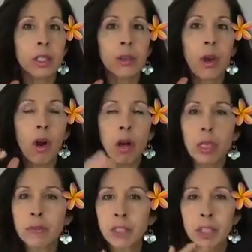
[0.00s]
all
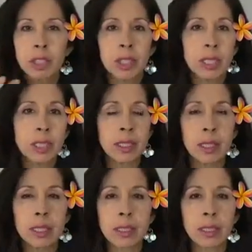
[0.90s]
of your
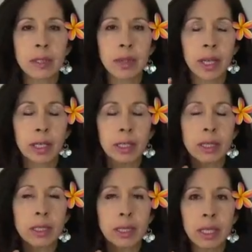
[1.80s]
senses, right?
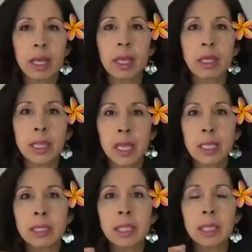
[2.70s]
Seeing,
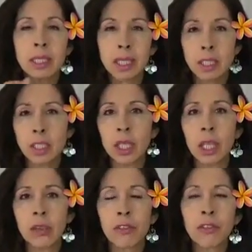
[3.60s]
tasting,
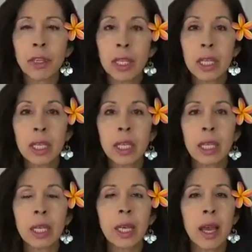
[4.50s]
touching, feeling,
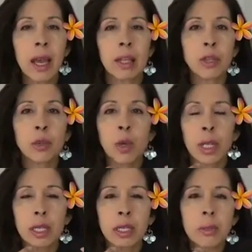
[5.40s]
and you
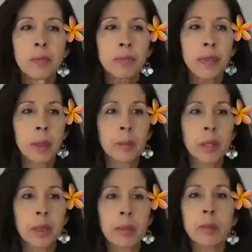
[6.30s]
want to
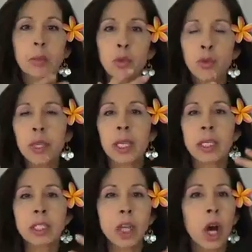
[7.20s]
be moving
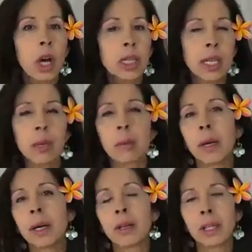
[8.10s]
and talking
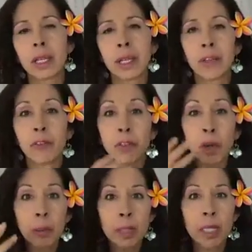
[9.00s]
about it and
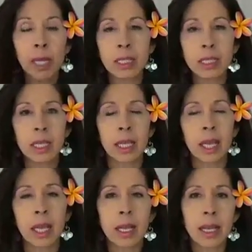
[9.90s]
verbalizing
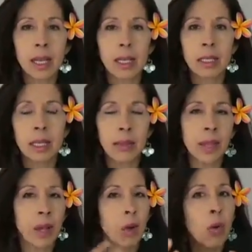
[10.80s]
it, and
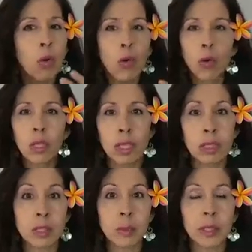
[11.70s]
that whole
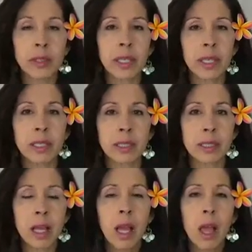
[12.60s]

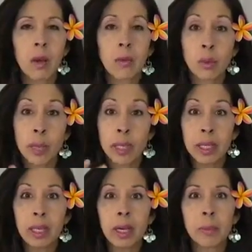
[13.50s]
experience will make
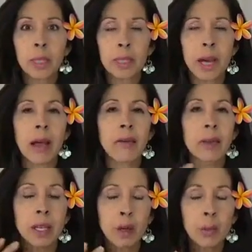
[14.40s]
it come alive
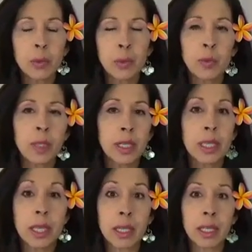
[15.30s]
and help you really
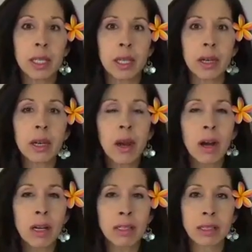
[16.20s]
get clear
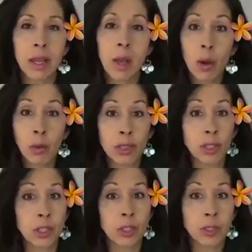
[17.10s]
on what
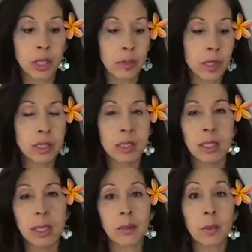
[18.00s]
your dream is
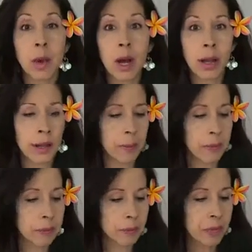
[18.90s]
and why.
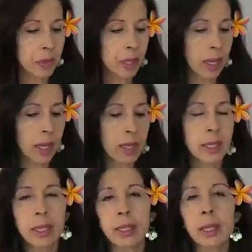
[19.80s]
Okay, and
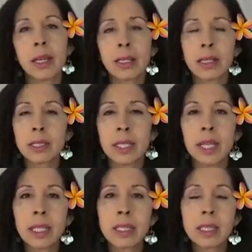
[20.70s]
then the
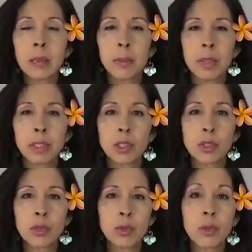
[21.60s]
second step was
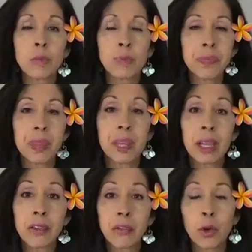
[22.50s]
to
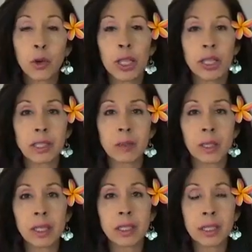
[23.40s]
get focused,
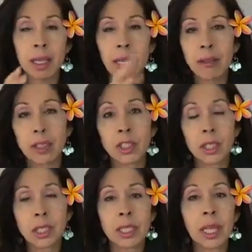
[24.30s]
because like I was
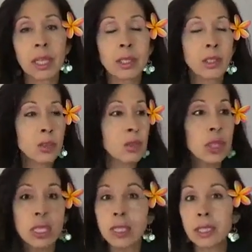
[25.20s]
just saying, it's so
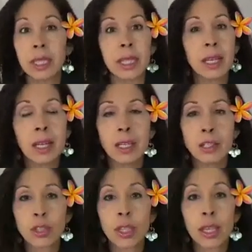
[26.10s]
easy
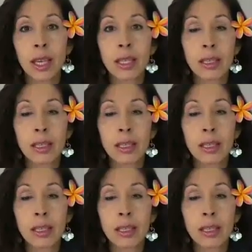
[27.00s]
to get